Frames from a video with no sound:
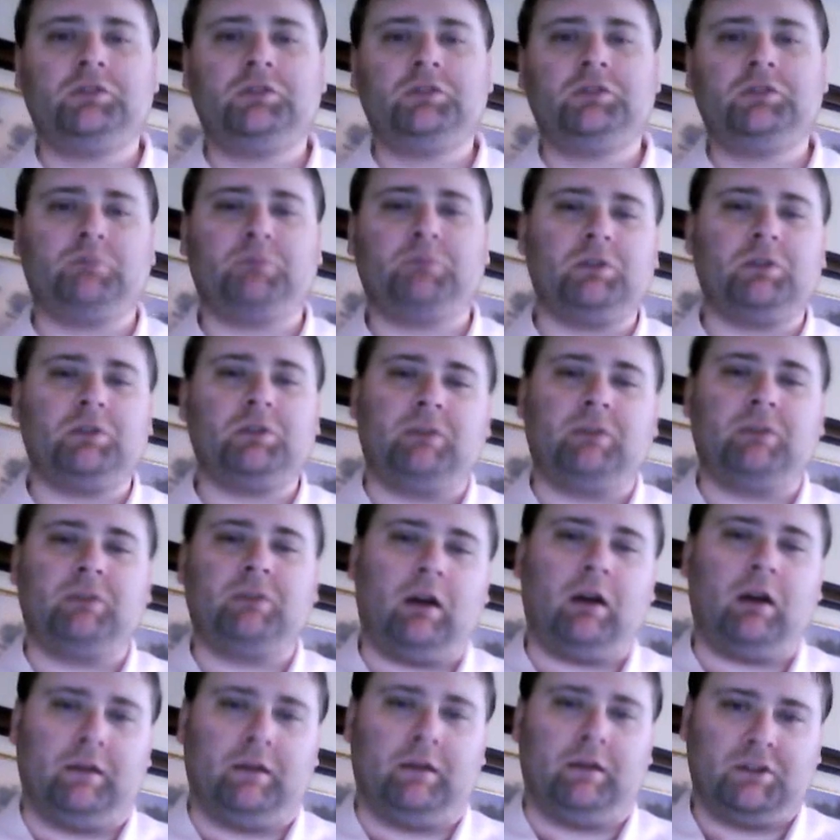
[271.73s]
blows some air
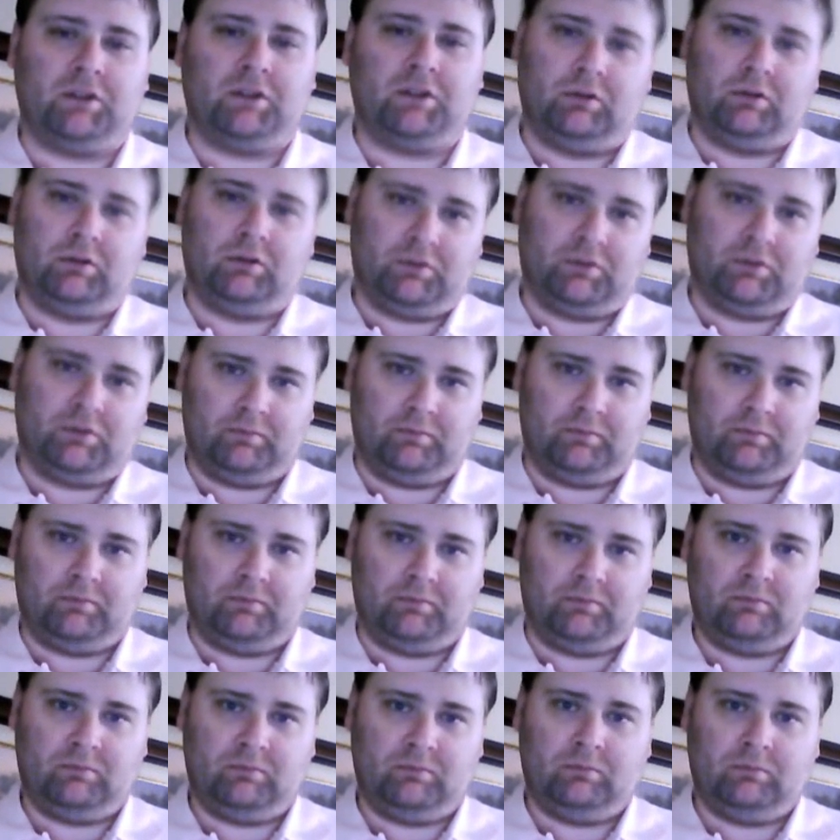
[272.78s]
out of his nose,
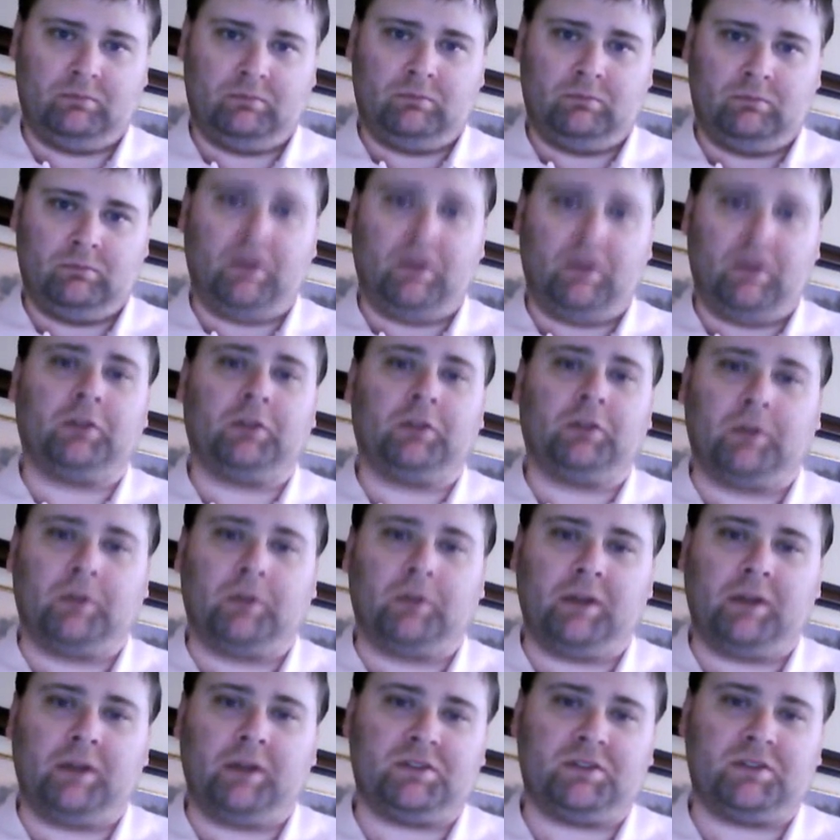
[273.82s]
and it
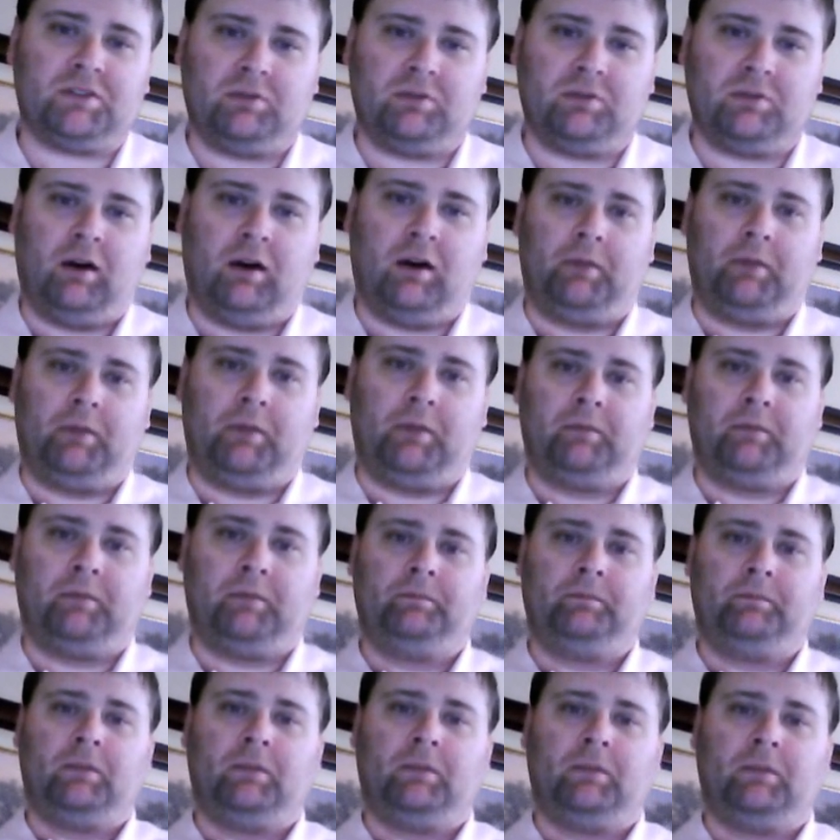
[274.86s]
creates a tsunami.
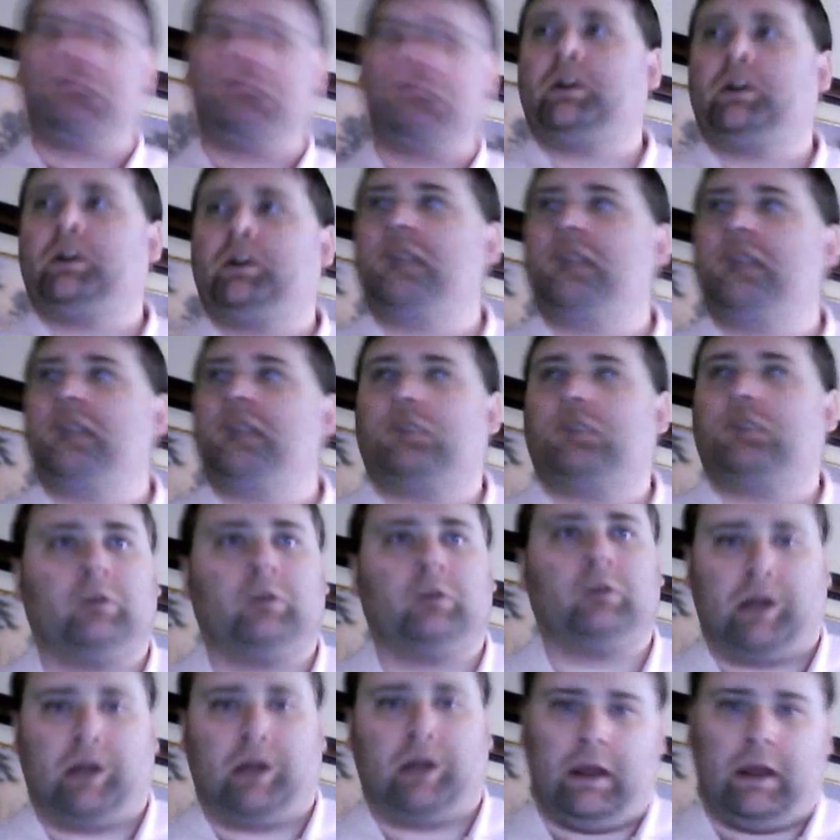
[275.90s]
It creates a
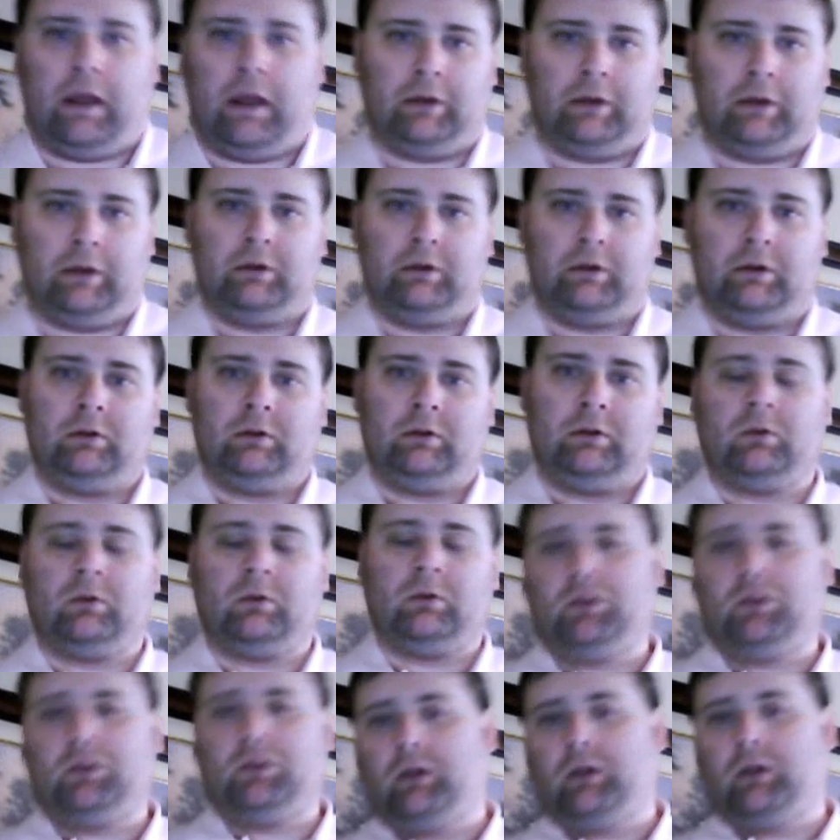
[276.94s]
hurricane or
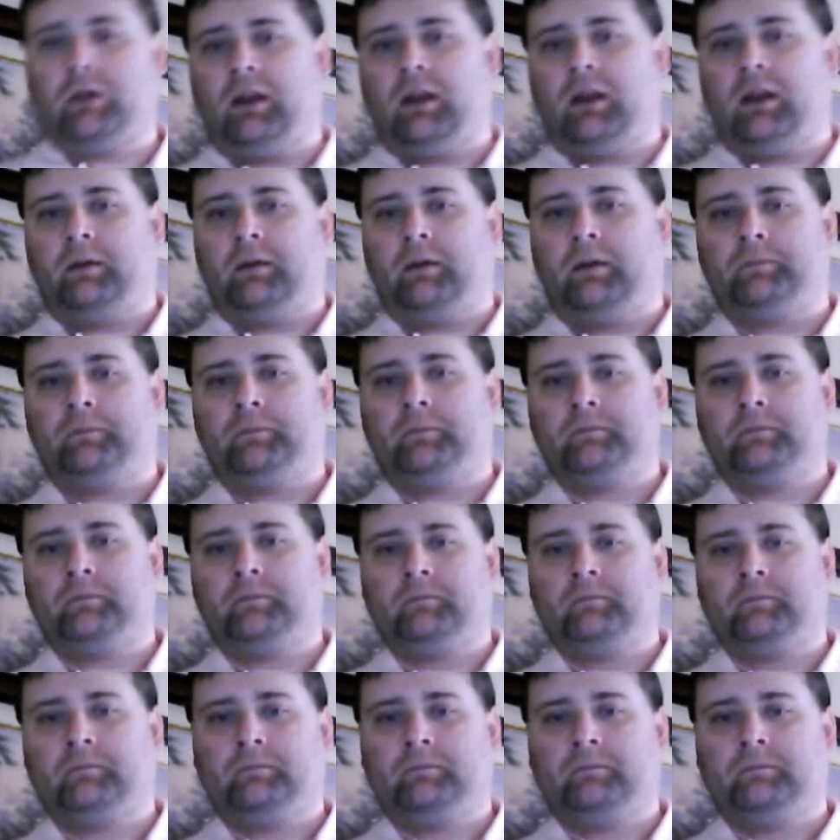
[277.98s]
a tornado.
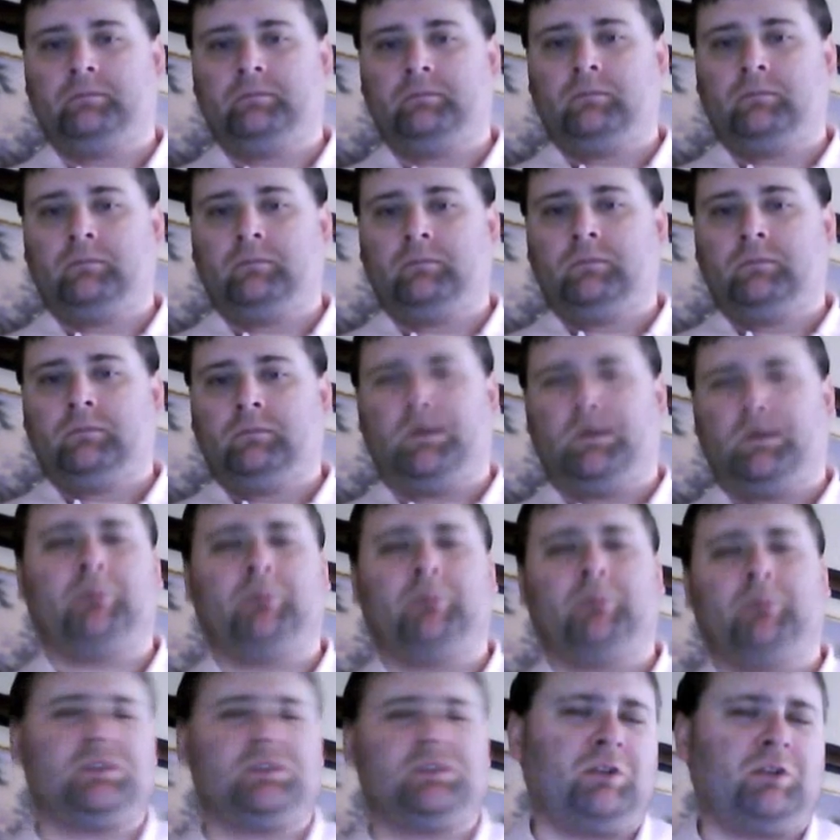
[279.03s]
The
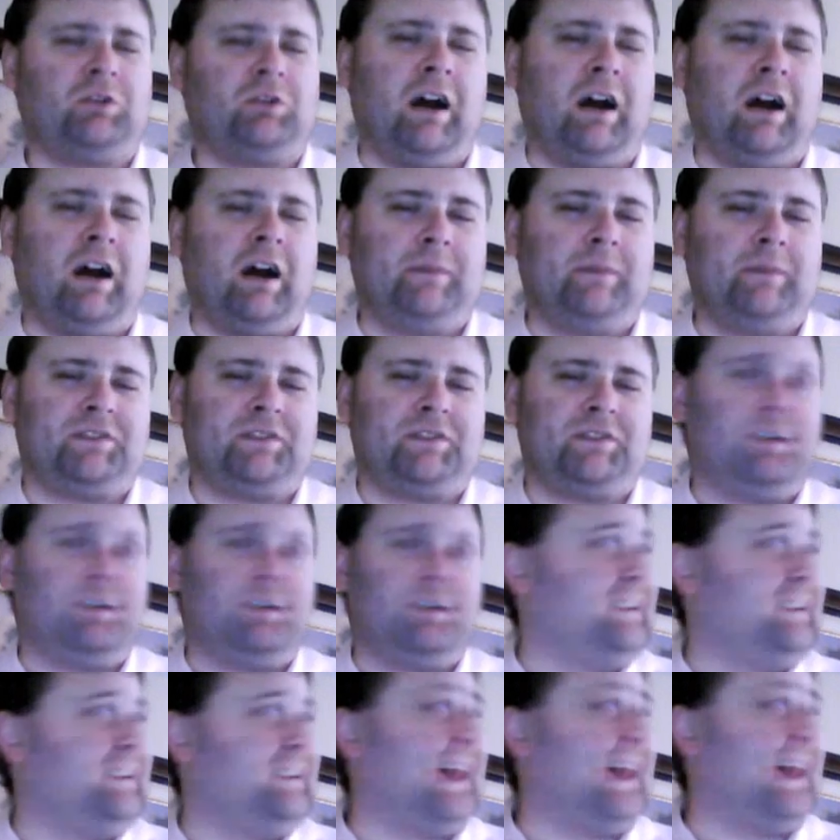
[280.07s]
Bible describes the
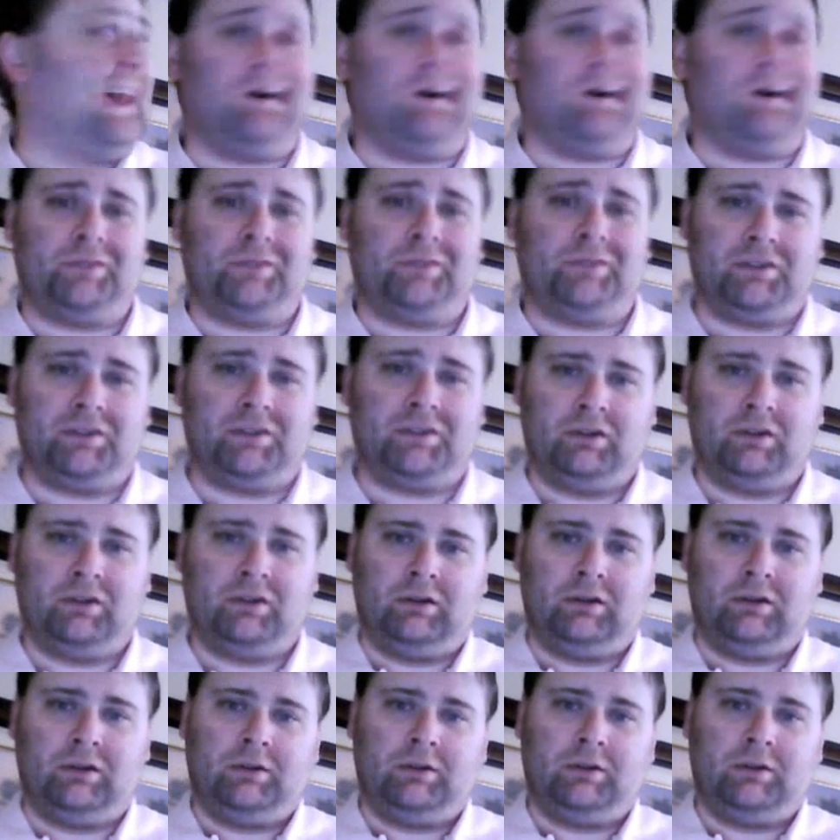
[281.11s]
clouds
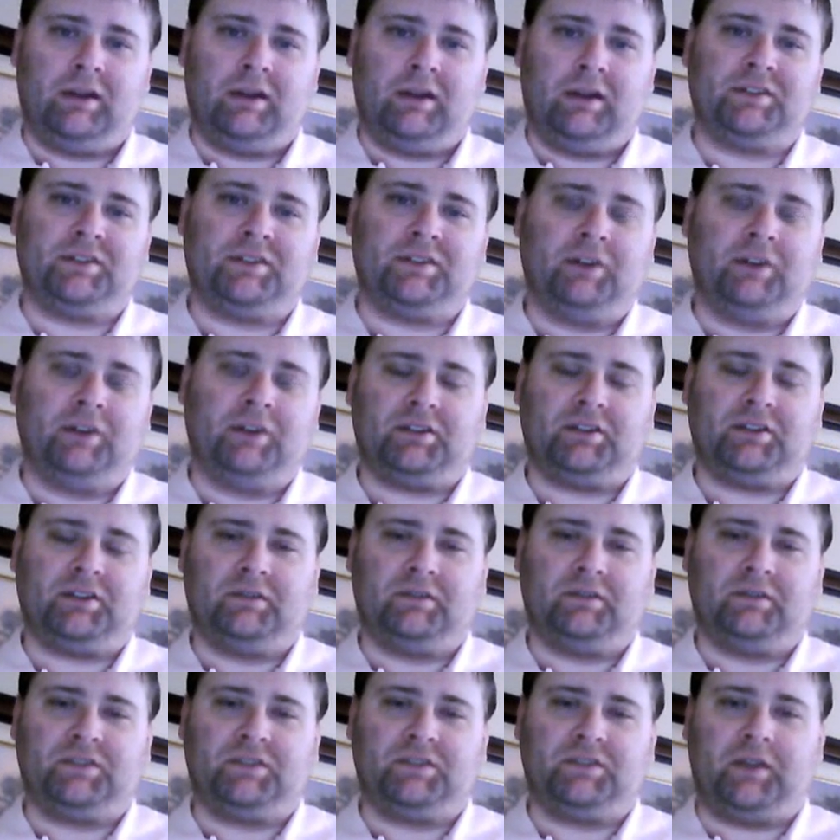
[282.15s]
as the dust
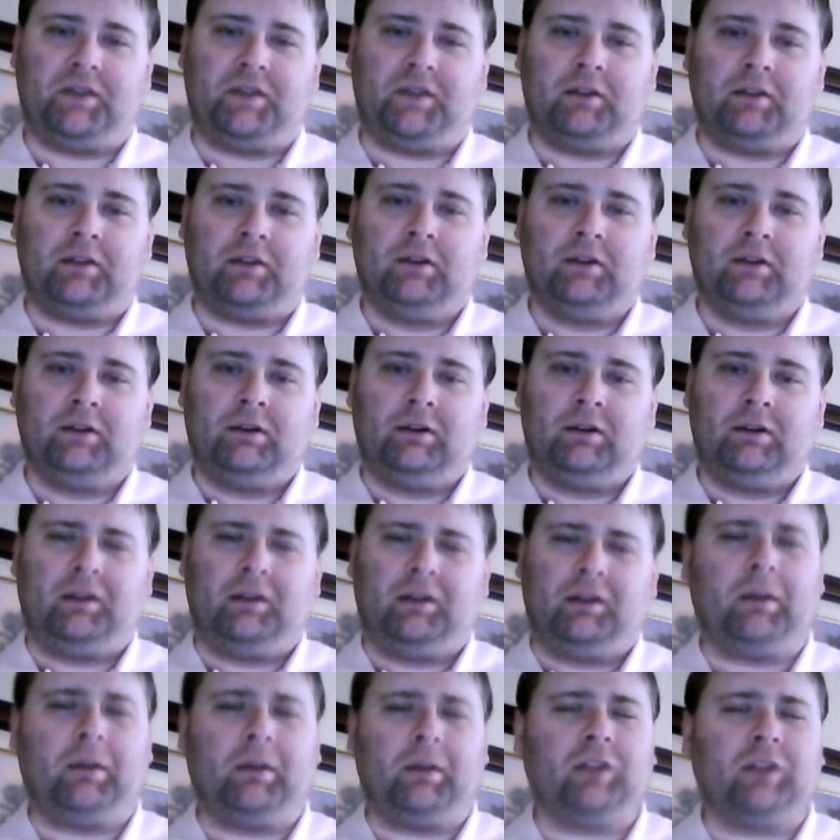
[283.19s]
of his feet.
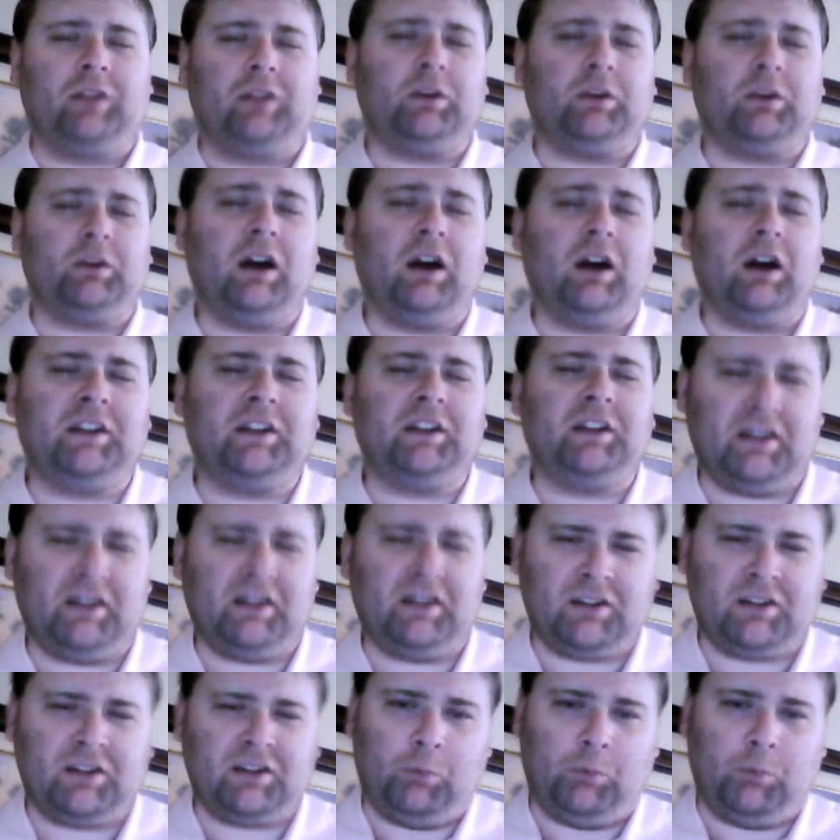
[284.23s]
Think about it. That's what God
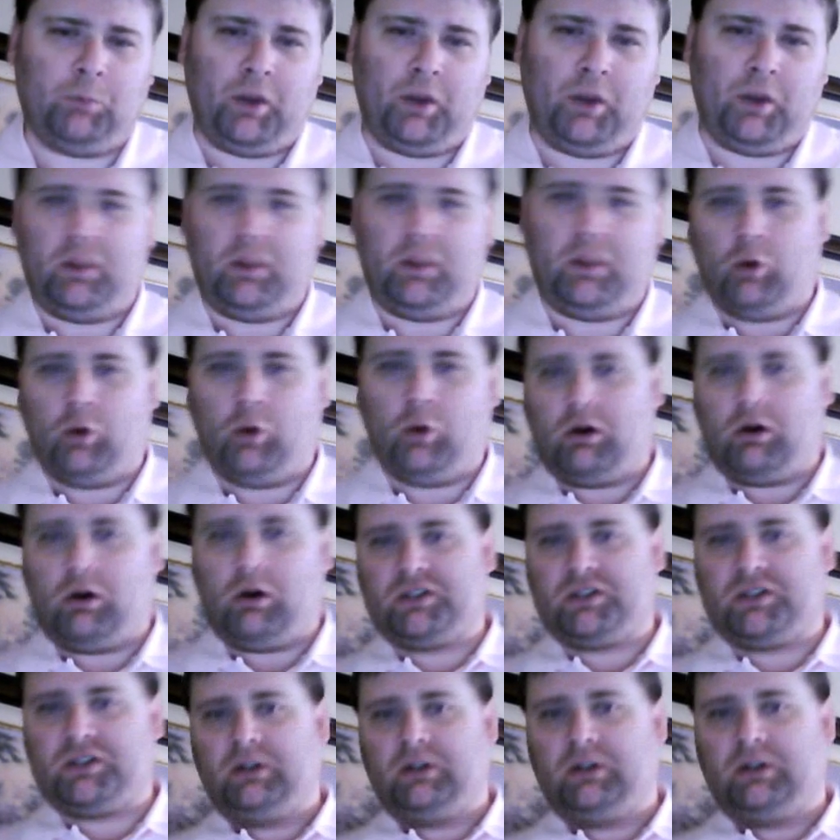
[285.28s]
kicks up when he
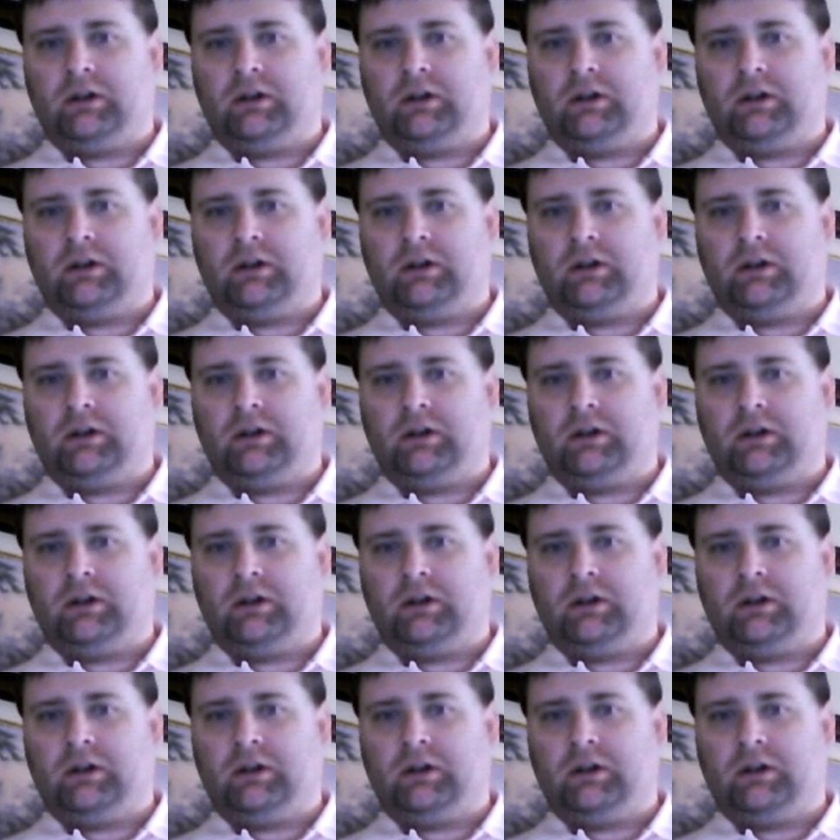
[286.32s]
walks.